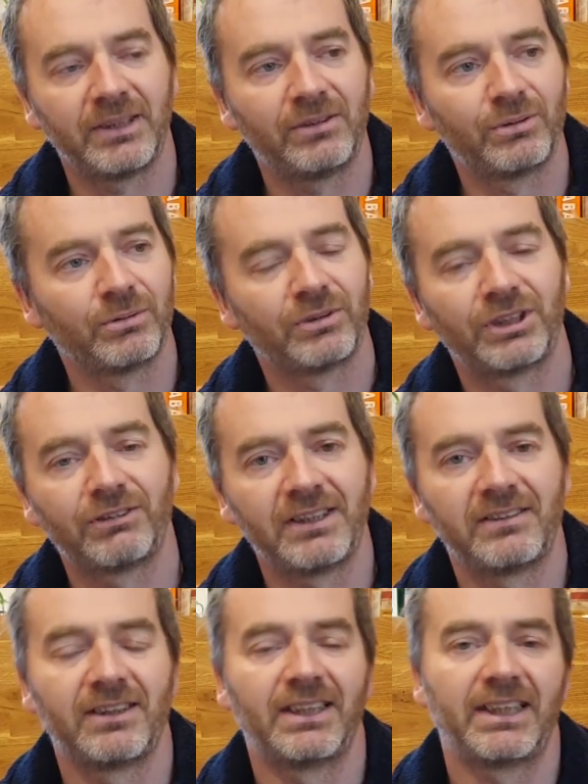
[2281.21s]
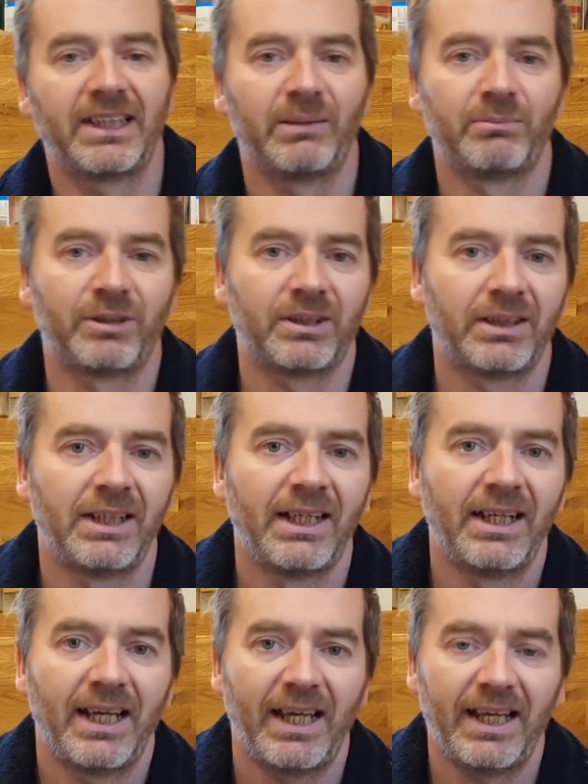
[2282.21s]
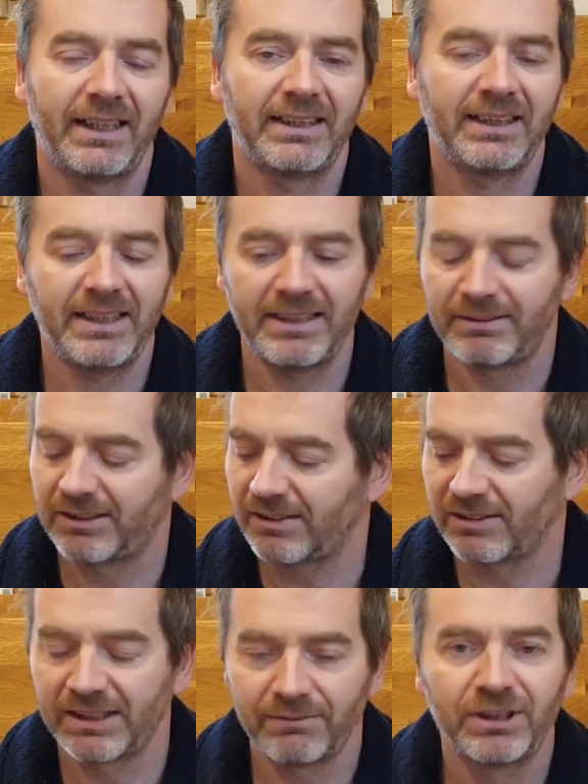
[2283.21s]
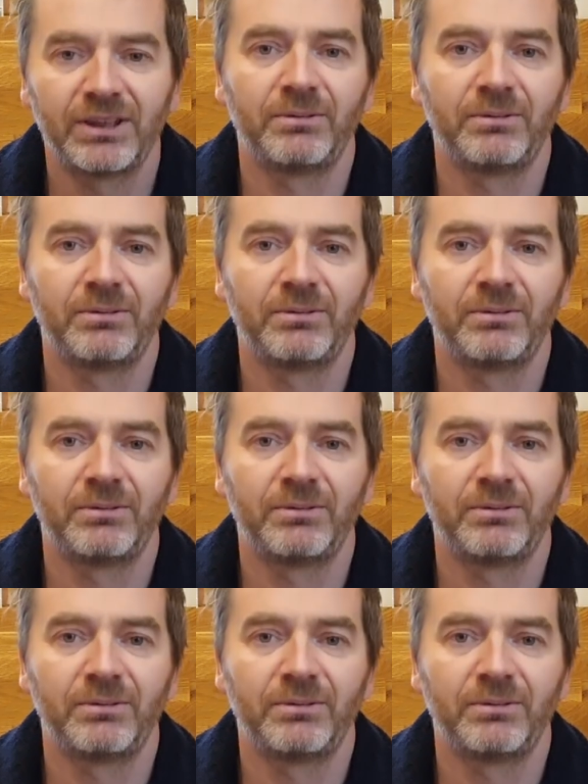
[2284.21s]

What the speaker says: straight to the camera and he just gives you